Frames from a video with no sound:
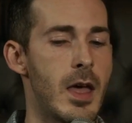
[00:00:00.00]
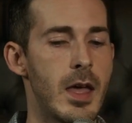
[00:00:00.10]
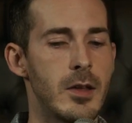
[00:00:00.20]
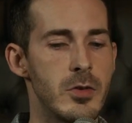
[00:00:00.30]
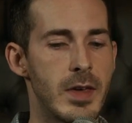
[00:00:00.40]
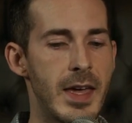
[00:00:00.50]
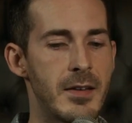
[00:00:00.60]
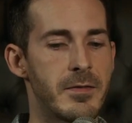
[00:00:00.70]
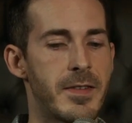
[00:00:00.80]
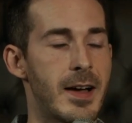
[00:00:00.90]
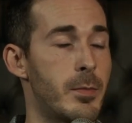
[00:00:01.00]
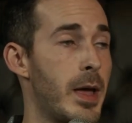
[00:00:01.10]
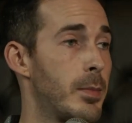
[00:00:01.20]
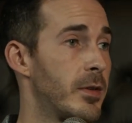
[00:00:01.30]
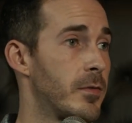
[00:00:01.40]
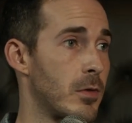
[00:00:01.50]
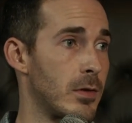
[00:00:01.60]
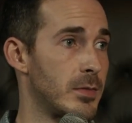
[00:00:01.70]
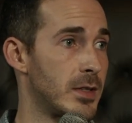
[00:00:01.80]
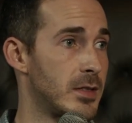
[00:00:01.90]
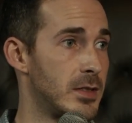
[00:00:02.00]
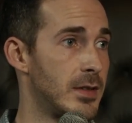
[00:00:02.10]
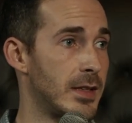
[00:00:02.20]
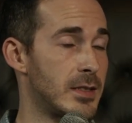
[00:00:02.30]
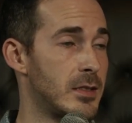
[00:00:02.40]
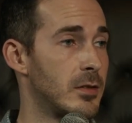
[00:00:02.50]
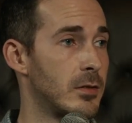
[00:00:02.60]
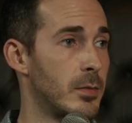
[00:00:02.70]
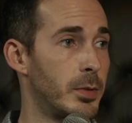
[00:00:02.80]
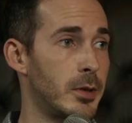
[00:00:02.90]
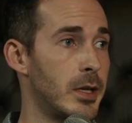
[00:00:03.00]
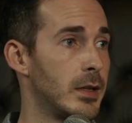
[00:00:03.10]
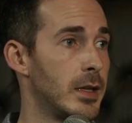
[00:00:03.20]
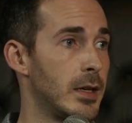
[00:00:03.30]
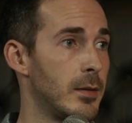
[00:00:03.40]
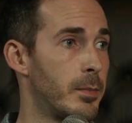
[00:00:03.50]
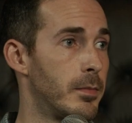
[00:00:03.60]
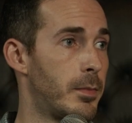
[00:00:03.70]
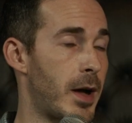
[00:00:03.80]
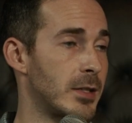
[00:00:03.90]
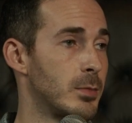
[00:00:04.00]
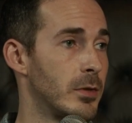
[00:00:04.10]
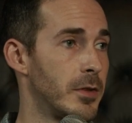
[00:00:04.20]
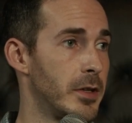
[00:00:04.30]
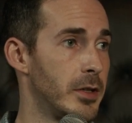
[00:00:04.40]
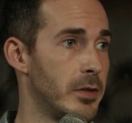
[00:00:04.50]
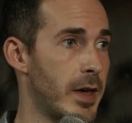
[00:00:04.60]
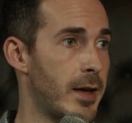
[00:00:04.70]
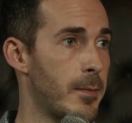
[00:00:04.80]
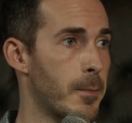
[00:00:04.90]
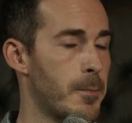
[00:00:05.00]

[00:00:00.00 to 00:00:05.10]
And you can file paper forms. That's still completely possible for you to do that.